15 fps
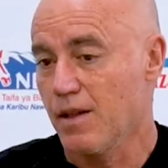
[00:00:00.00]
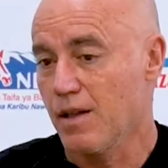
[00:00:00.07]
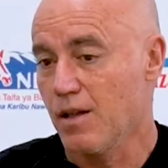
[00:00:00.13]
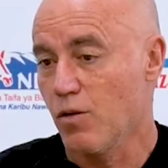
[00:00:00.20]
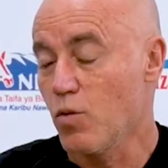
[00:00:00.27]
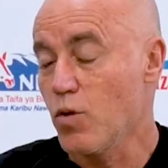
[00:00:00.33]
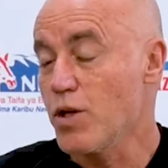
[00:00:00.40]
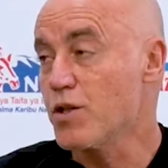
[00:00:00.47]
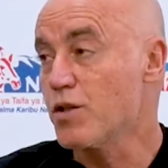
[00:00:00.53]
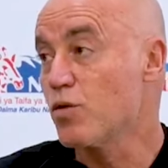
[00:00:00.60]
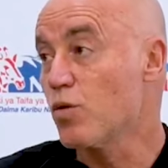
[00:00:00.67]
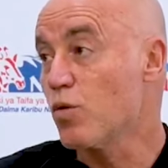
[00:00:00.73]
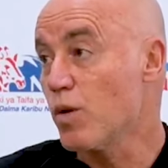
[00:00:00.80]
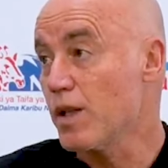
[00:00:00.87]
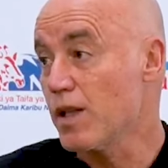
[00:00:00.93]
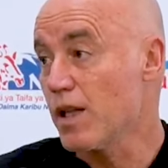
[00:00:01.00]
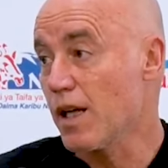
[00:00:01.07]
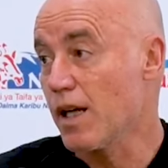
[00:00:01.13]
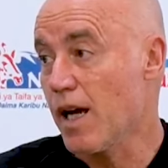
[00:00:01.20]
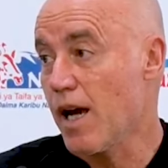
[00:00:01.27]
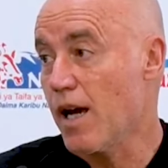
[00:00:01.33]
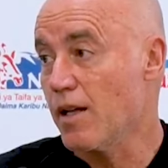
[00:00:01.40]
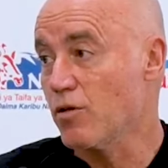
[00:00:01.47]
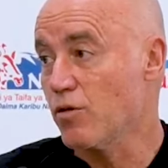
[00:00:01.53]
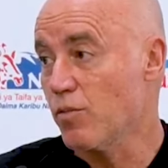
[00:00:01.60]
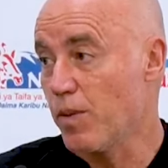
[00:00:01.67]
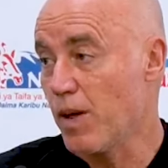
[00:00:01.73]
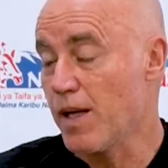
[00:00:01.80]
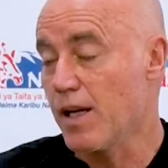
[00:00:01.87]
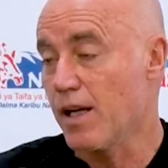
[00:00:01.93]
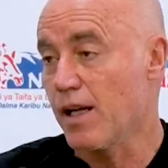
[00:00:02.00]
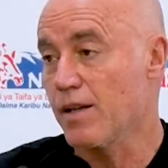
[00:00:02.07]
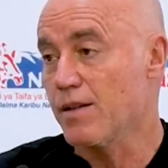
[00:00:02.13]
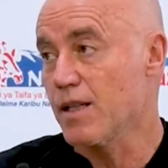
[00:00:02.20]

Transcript: wish to win the game, to play against